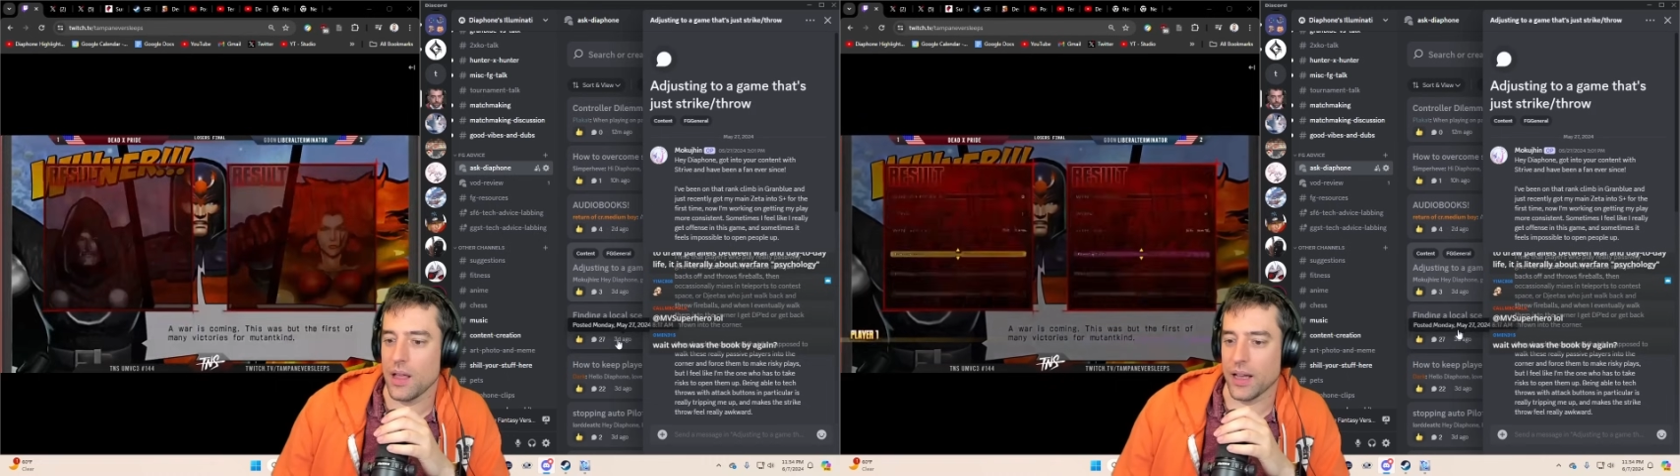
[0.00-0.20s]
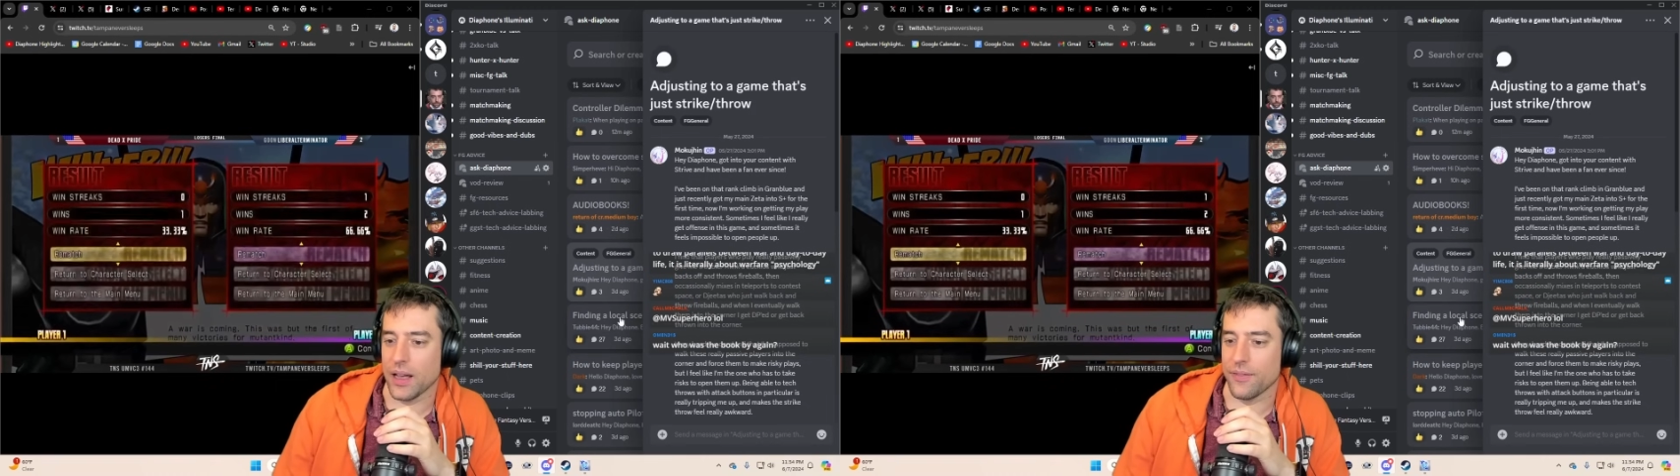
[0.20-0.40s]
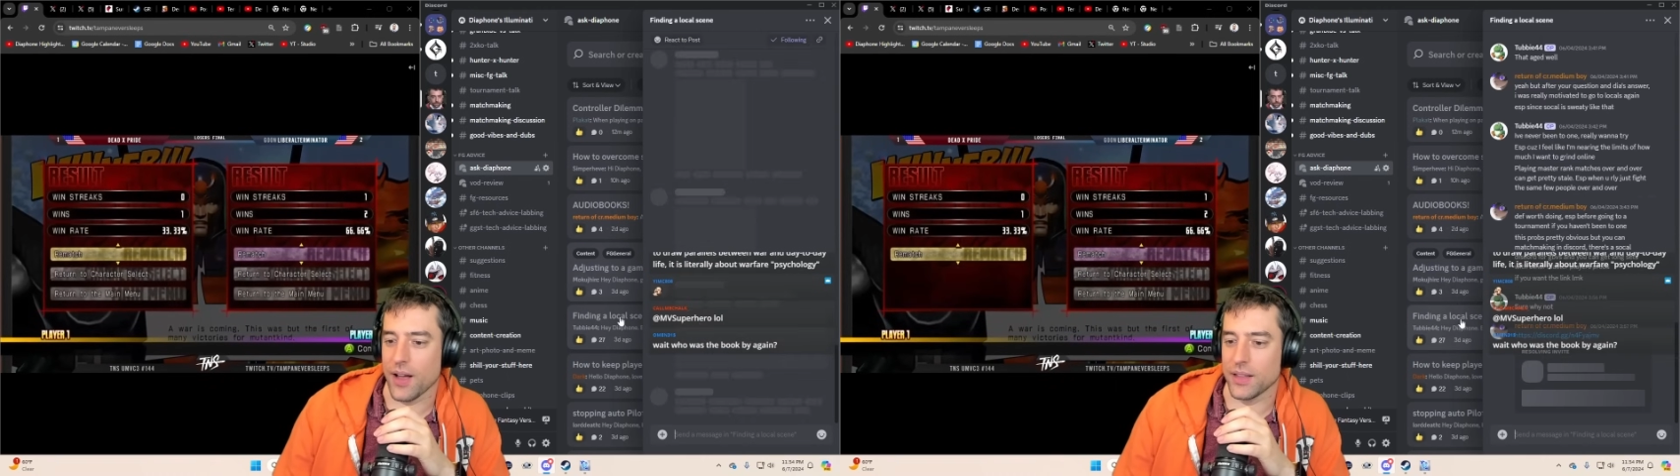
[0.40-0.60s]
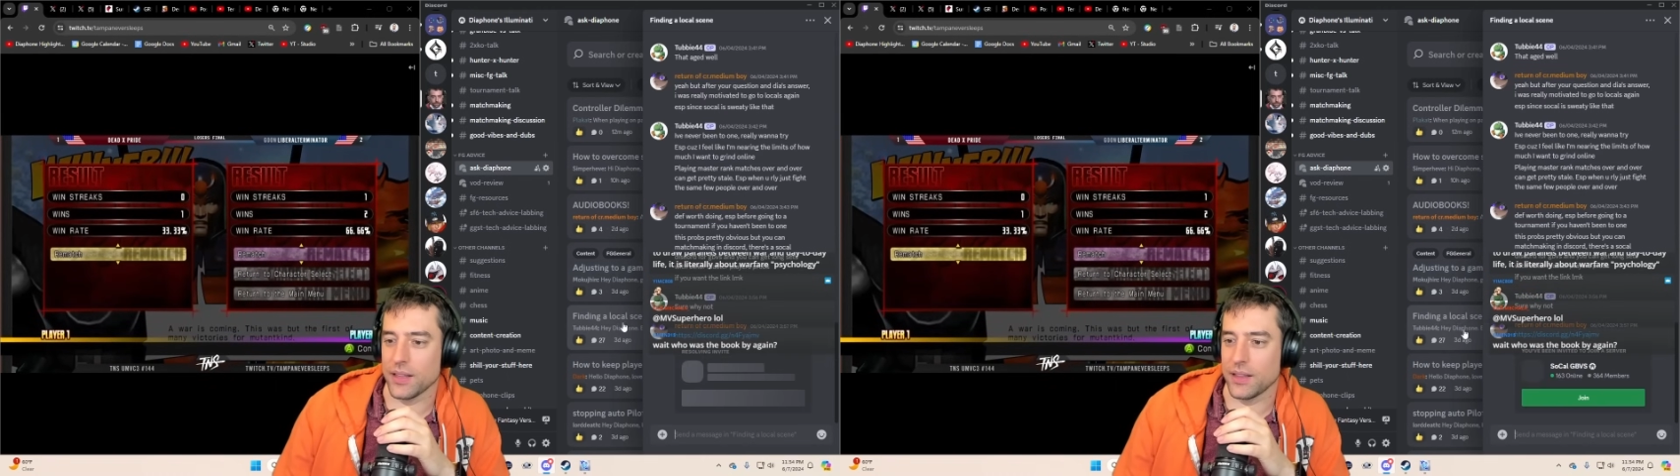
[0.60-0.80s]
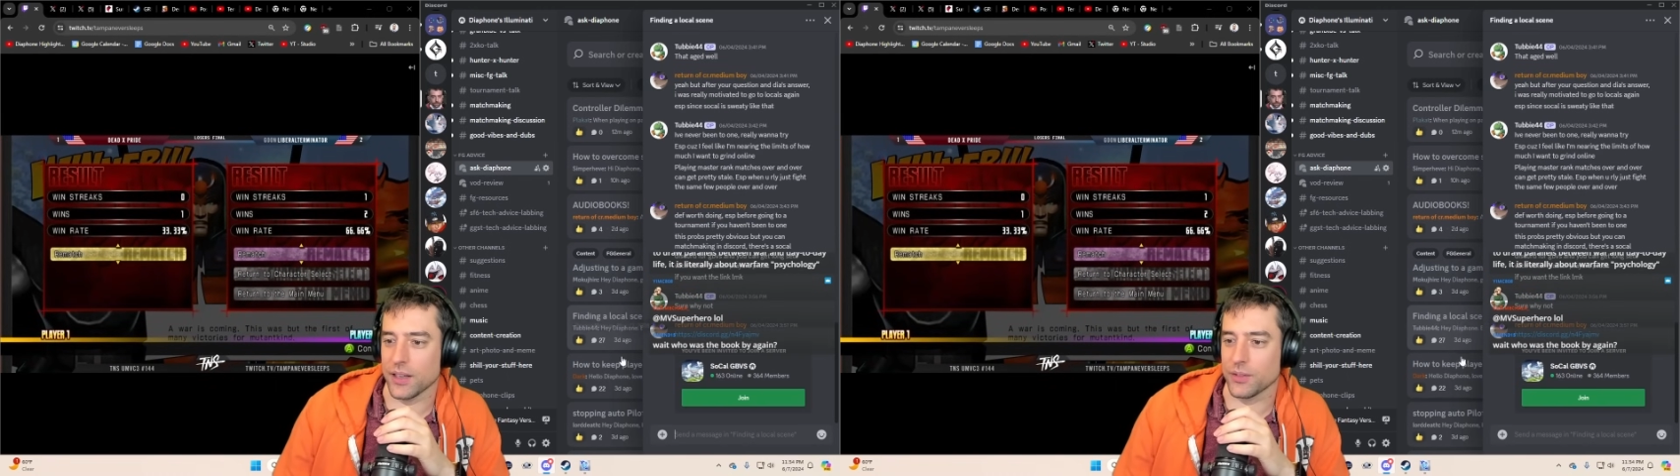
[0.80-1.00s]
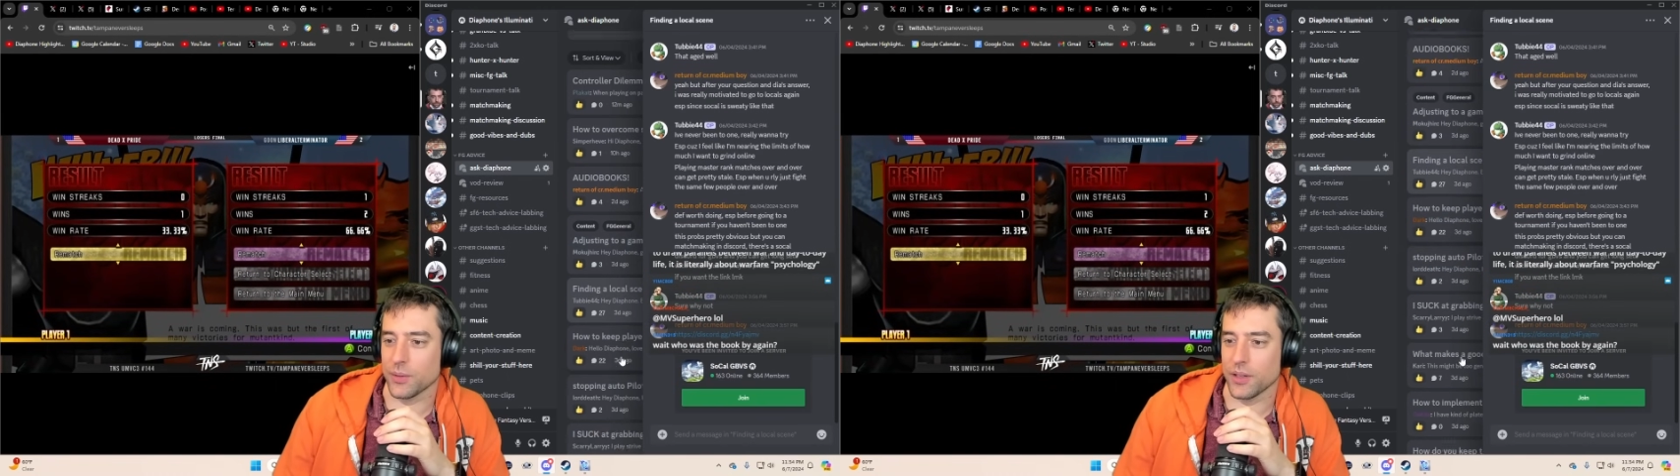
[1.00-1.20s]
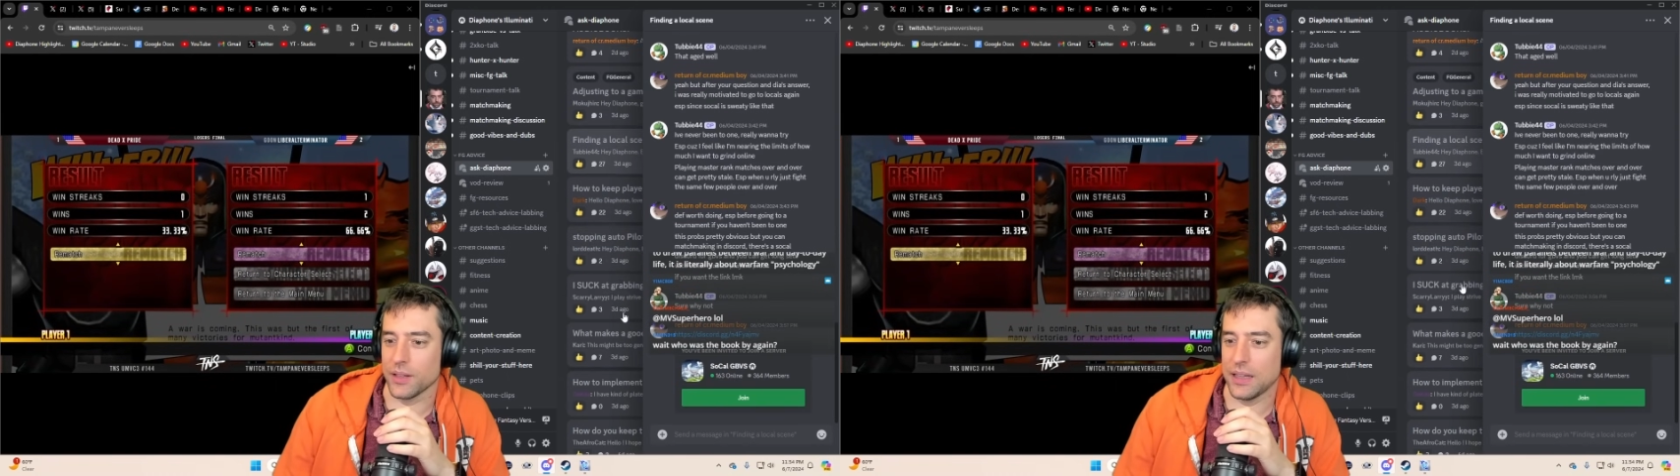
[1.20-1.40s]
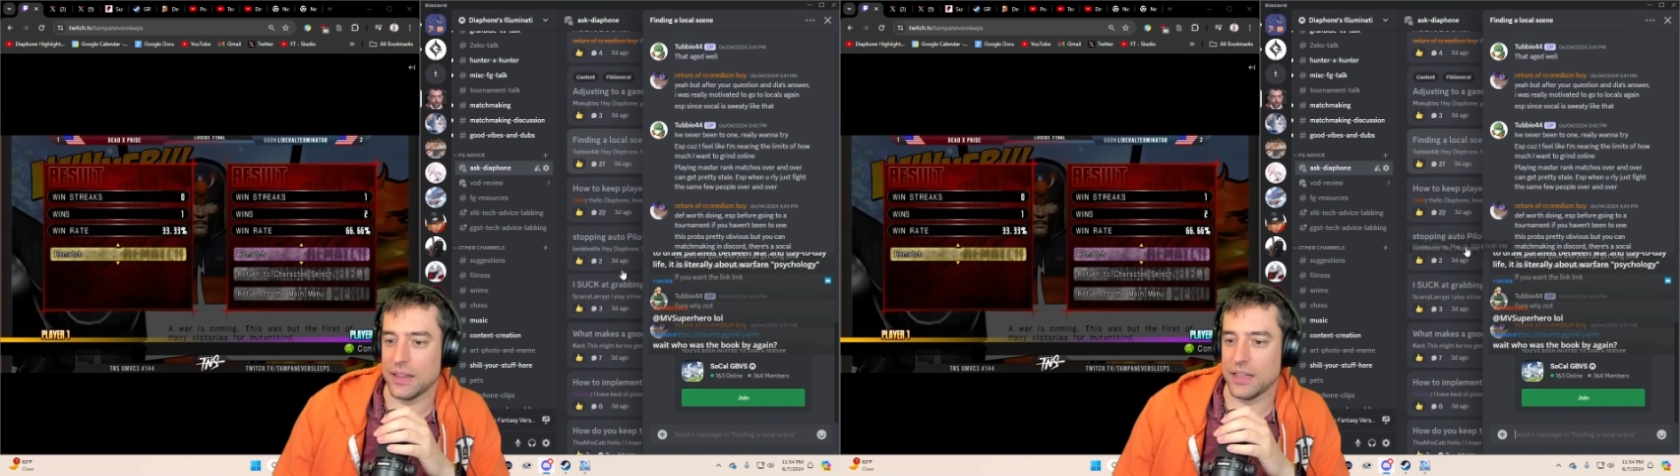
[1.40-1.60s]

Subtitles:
I gotta find the next one.